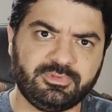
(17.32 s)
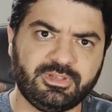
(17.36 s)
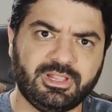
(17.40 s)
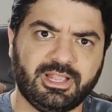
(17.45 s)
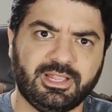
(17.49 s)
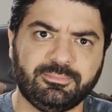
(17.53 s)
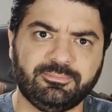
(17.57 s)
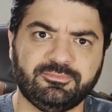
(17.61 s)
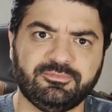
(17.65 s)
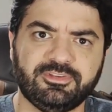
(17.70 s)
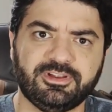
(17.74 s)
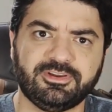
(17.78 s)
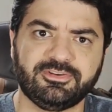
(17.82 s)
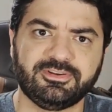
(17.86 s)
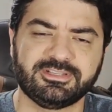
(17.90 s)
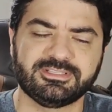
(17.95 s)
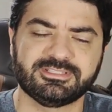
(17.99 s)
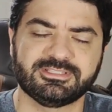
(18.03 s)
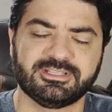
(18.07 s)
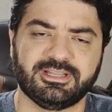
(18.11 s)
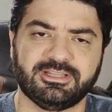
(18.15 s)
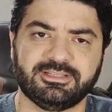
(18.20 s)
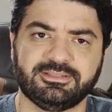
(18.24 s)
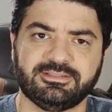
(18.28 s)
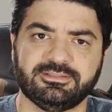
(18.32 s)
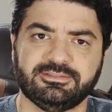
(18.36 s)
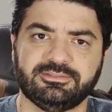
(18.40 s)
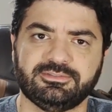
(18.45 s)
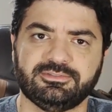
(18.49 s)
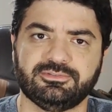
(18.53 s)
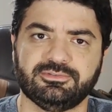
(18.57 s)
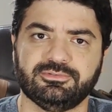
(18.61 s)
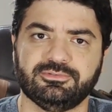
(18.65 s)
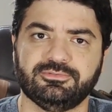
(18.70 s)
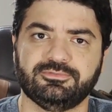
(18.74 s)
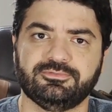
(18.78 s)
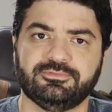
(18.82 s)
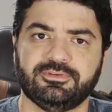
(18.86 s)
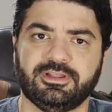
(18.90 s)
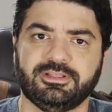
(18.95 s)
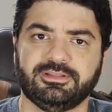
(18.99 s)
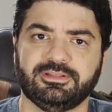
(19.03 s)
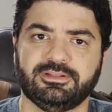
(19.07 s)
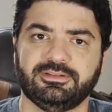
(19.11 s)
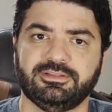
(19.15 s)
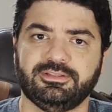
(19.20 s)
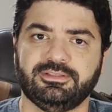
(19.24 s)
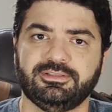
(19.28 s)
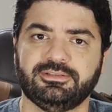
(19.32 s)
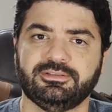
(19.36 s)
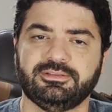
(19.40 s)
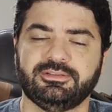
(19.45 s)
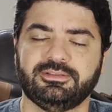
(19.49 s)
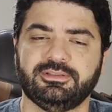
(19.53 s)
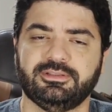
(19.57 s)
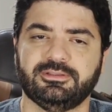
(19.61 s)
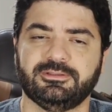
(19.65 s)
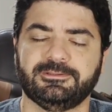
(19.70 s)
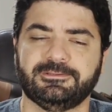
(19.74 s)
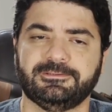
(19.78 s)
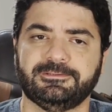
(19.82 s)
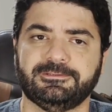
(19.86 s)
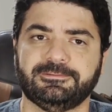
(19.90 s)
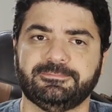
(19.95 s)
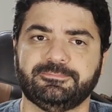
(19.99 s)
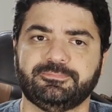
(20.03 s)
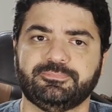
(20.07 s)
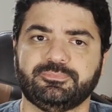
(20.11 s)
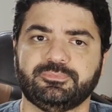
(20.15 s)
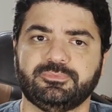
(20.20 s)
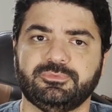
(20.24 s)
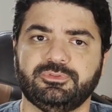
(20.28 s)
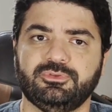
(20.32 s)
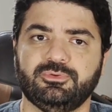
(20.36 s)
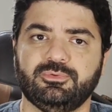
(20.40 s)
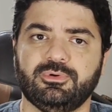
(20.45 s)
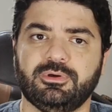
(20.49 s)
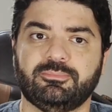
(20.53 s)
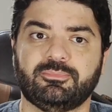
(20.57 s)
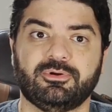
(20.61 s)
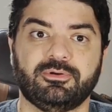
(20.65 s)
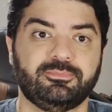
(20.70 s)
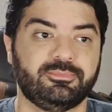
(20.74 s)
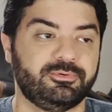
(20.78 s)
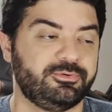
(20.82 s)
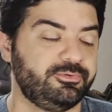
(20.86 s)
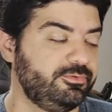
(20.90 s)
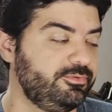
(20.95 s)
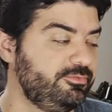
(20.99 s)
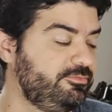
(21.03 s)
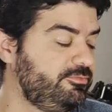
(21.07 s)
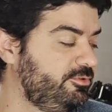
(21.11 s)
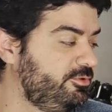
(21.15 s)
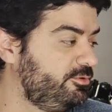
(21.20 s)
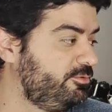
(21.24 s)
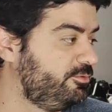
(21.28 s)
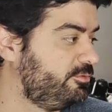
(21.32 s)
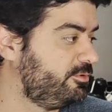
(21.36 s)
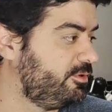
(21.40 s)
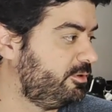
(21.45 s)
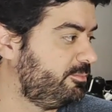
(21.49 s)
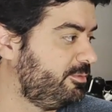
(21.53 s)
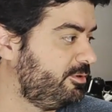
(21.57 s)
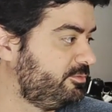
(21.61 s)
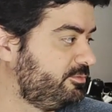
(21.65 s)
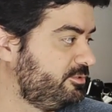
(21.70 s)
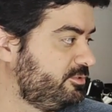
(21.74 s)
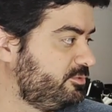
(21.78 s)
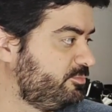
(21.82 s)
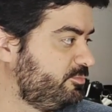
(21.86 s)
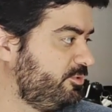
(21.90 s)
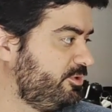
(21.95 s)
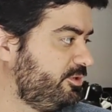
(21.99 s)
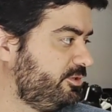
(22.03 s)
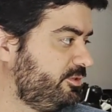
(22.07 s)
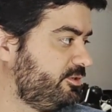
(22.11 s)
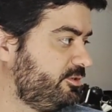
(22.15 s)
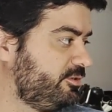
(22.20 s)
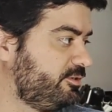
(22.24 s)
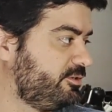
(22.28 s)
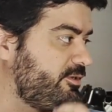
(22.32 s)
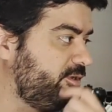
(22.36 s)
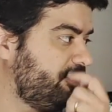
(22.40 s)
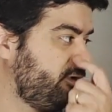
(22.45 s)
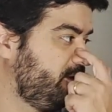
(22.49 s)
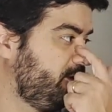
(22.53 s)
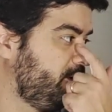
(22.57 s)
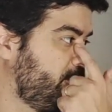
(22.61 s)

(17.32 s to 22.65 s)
I'm very excited to finally do a proper review about this printer,